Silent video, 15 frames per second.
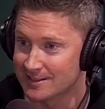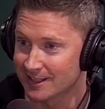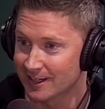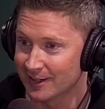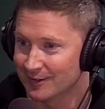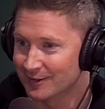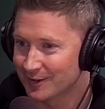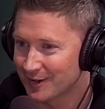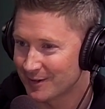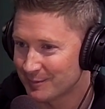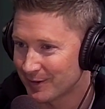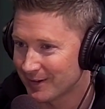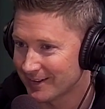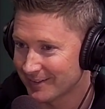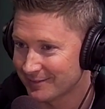So I
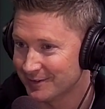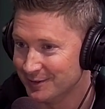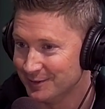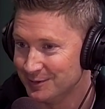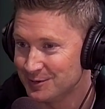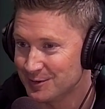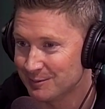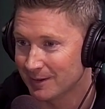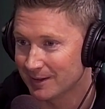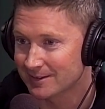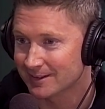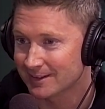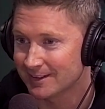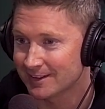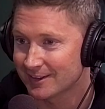mightn't have to do too much.
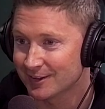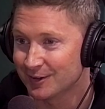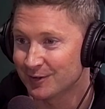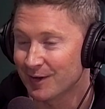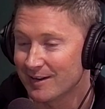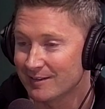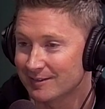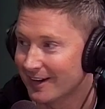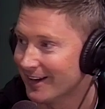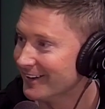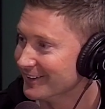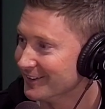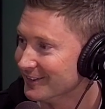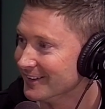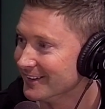I think her
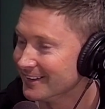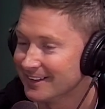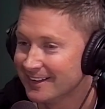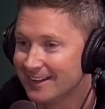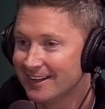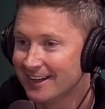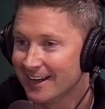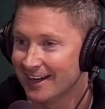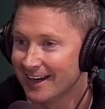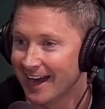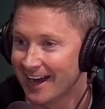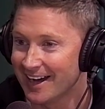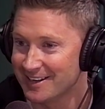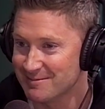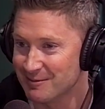grandfather and
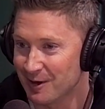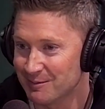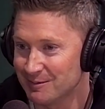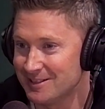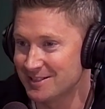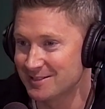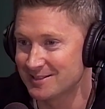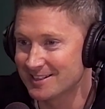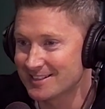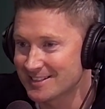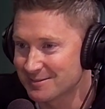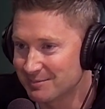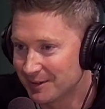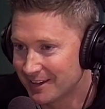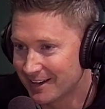Arnie might be just
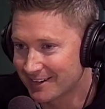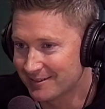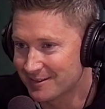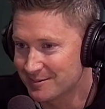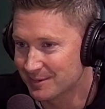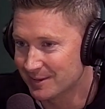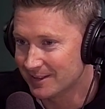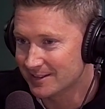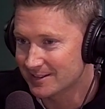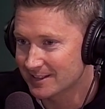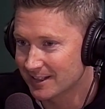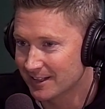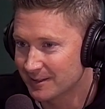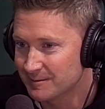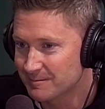as protective of me.
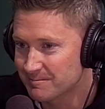So,